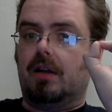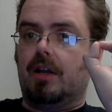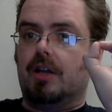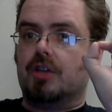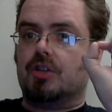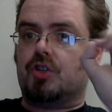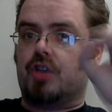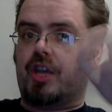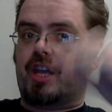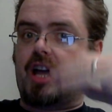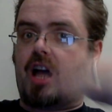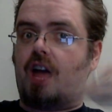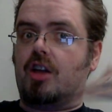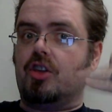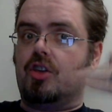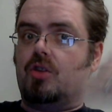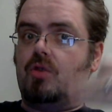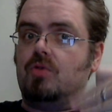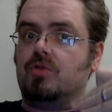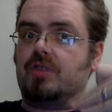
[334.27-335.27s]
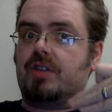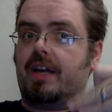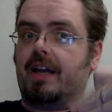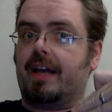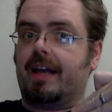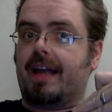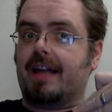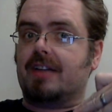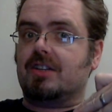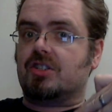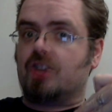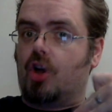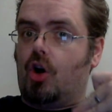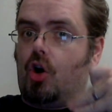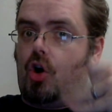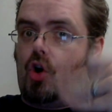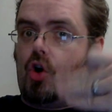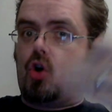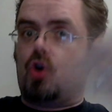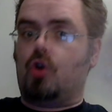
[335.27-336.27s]
So you can't use it against a
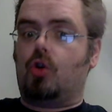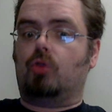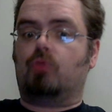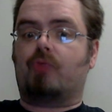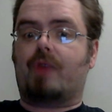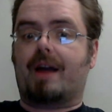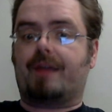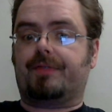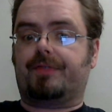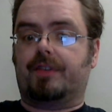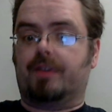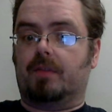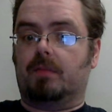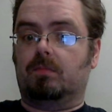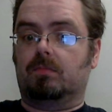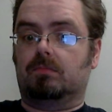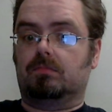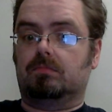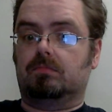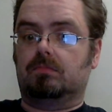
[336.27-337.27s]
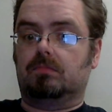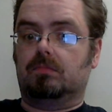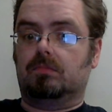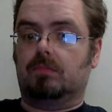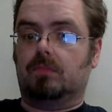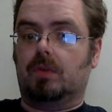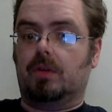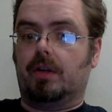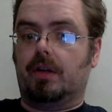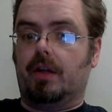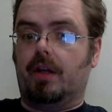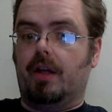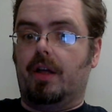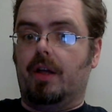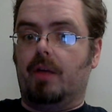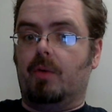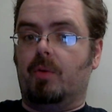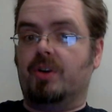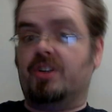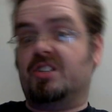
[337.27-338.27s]
whole raft of them,
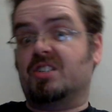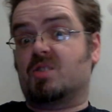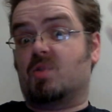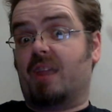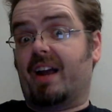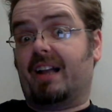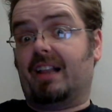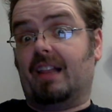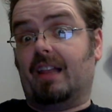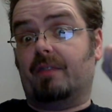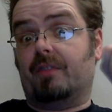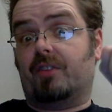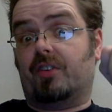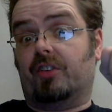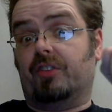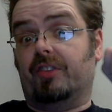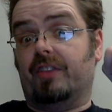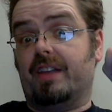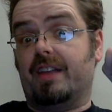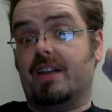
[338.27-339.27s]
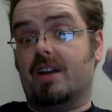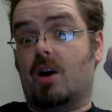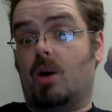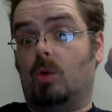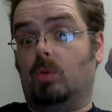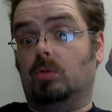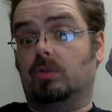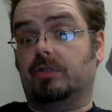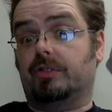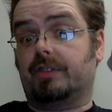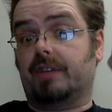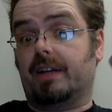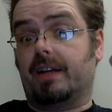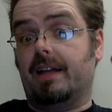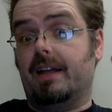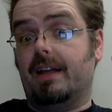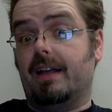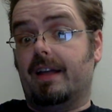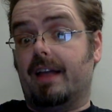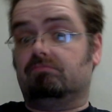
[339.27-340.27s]
which is quite clever on the old
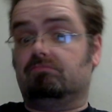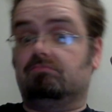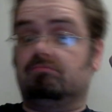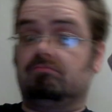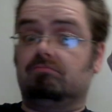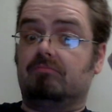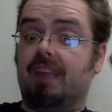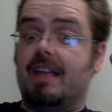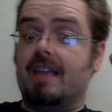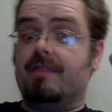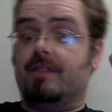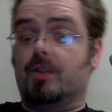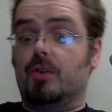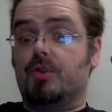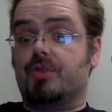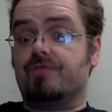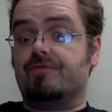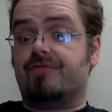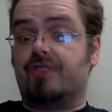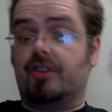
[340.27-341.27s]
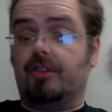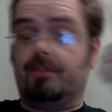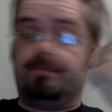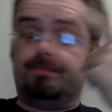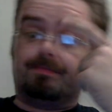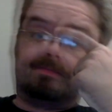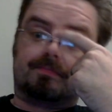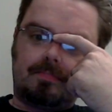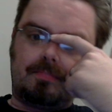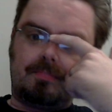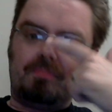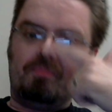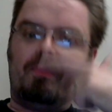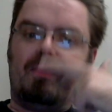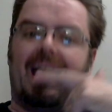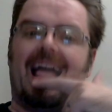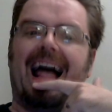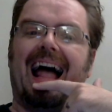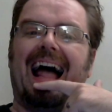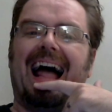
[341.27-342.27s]
evolution front.
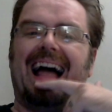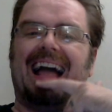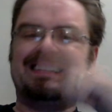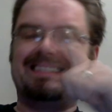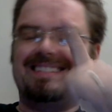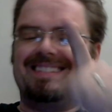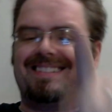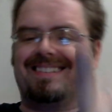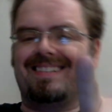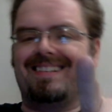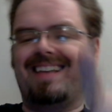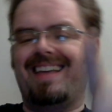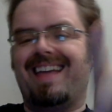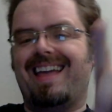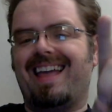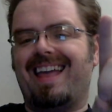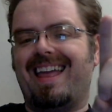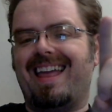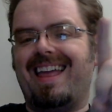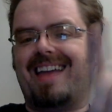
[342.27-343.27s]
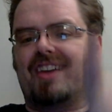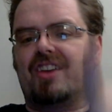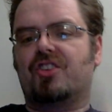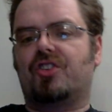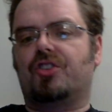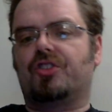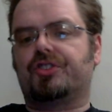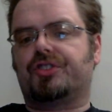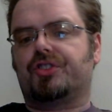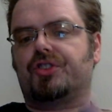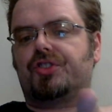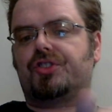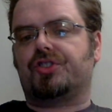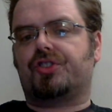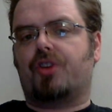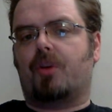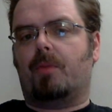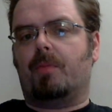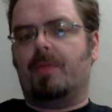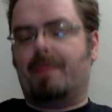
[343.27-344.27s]
And it can also
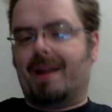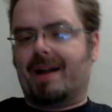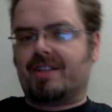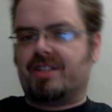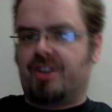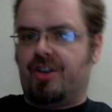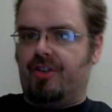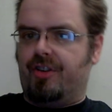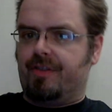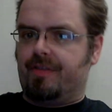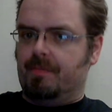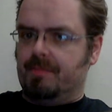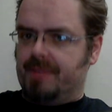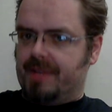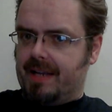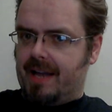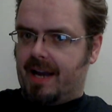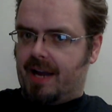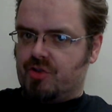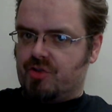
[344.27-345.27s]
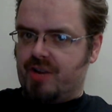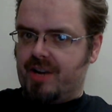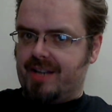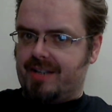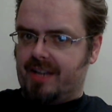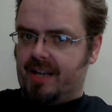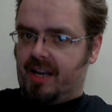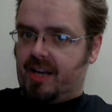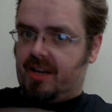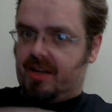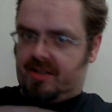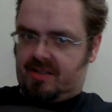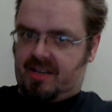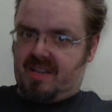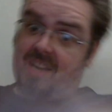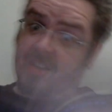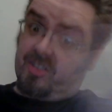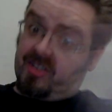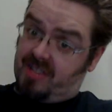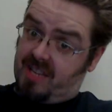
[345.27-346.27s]
stop the bacteria from dehydrating because
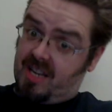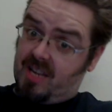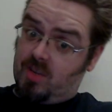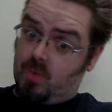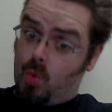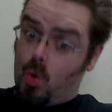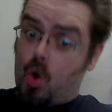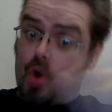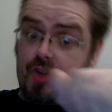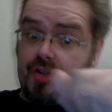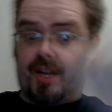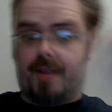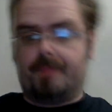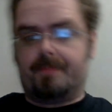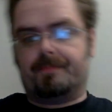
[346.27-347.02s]
it contains water.